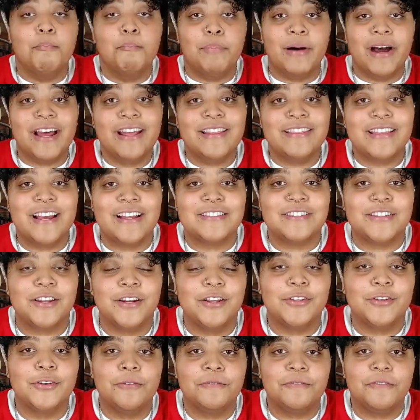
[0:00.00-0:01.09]
But that's
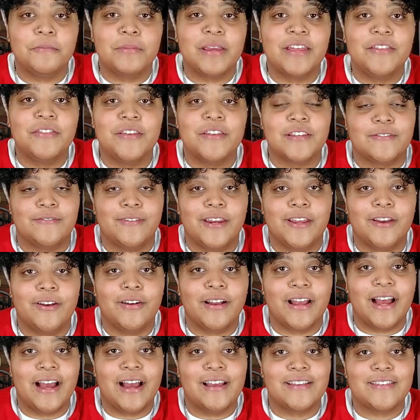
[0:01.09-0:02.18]
gonna do it for me in this video,
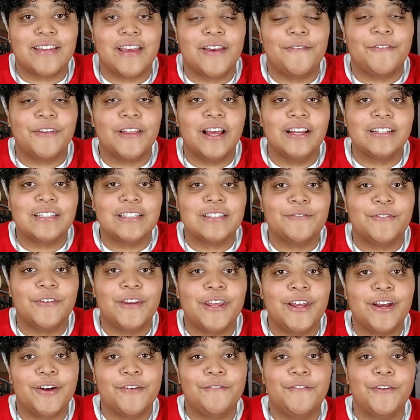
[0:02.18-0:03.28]
guys. If you like this
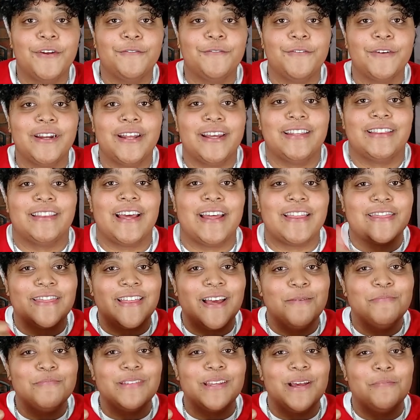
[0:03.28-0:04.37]
video, feel free to hit that
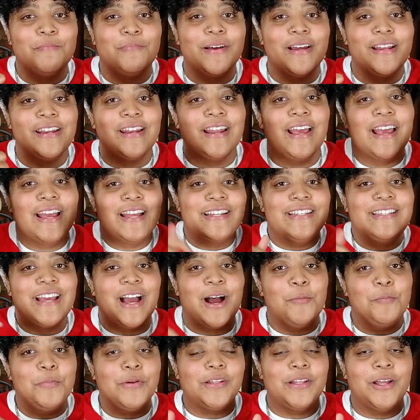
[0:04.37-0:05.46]
thumbs up button
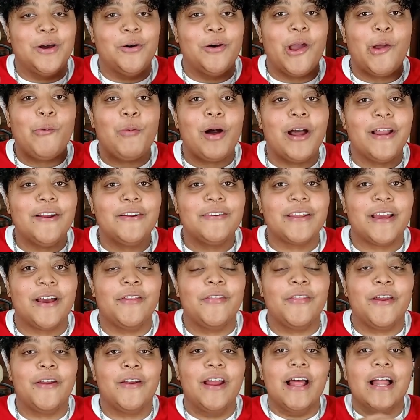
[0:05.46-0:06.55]
down below. And while you're down
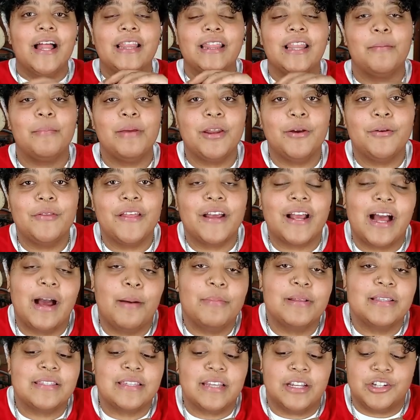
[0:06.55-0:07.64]
there, let me know in the
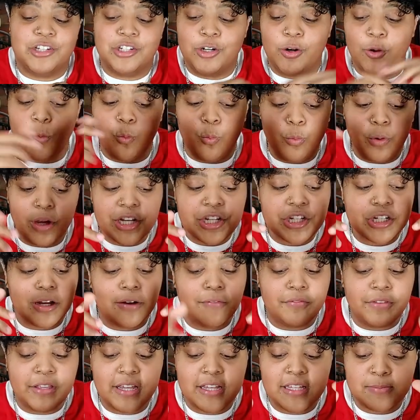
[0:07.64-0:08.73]
comment section which
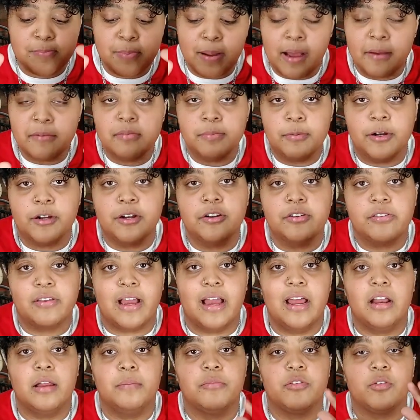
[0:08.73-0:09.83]
of these Bob's Burgers
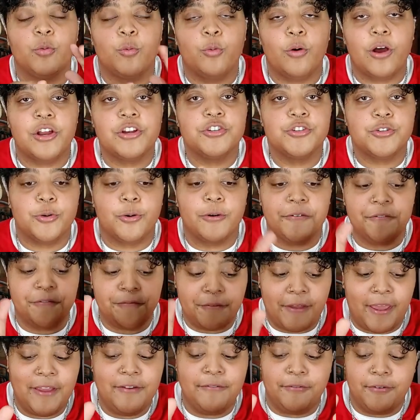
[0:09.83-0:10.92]
items was your
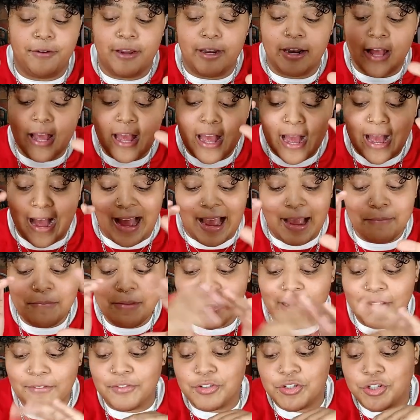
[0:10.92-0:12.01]
favorite. I'm
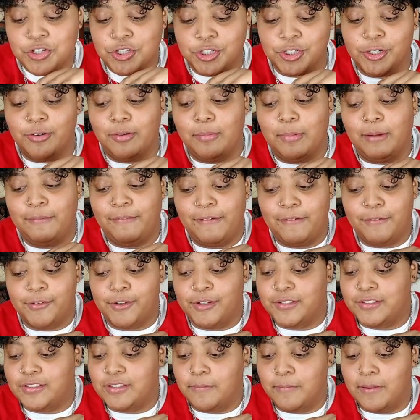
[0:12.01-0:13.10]
not even sure what my favorite
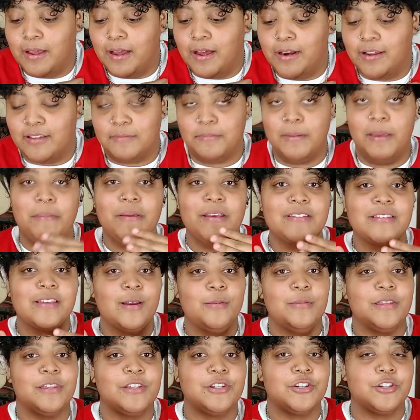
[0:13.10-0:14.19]
is, to be honest. Maybe it's gonna
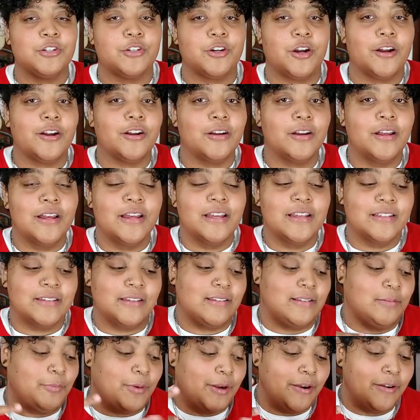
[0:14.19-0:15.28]
be this shirt
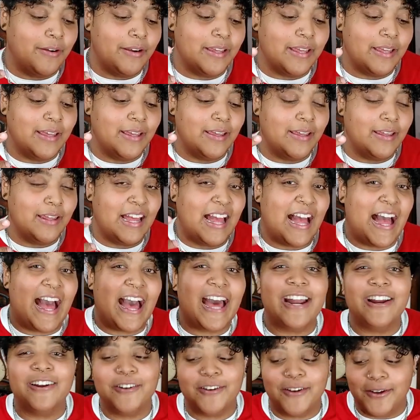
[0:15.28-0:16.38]
since I'm wearing it. I
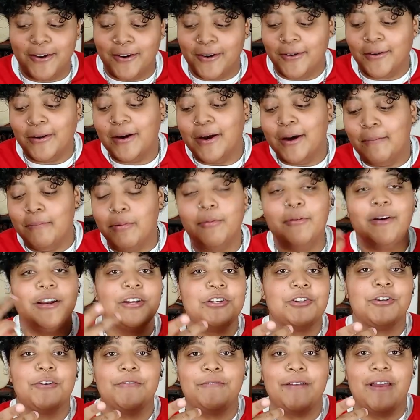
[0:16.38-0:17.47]
don't know. But what
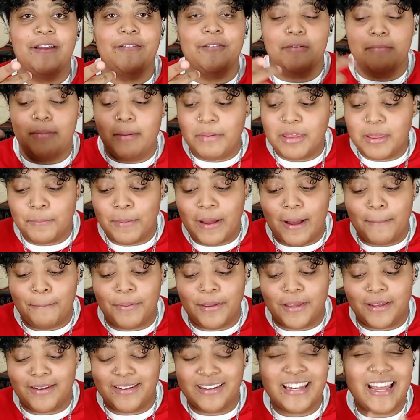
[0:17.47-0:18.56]
is your favorite? Maybe the Bob
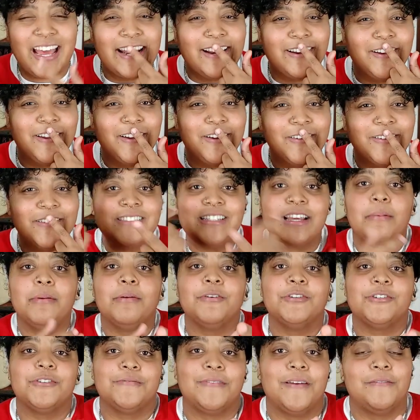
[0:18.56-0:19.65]
pin. I don't know. Tell me
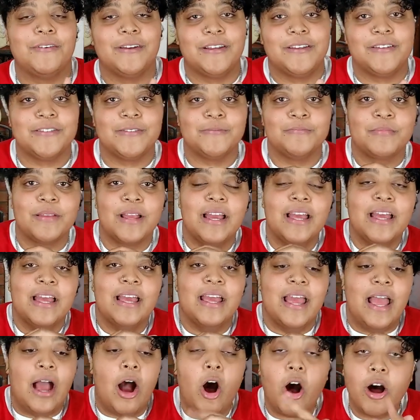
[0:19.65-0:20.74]
what your favorite is.
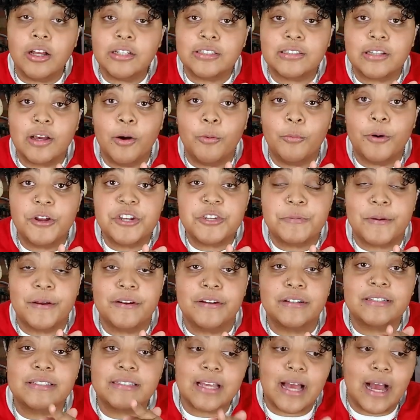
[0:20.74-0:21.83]
Also, which pair
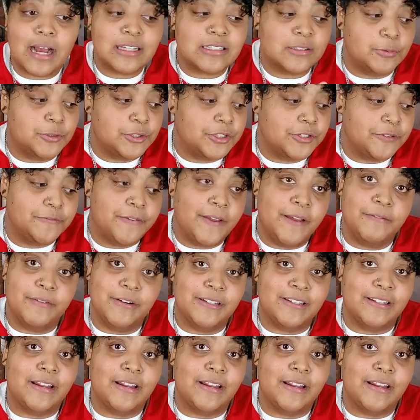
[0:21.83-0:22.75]
of socks was your favorite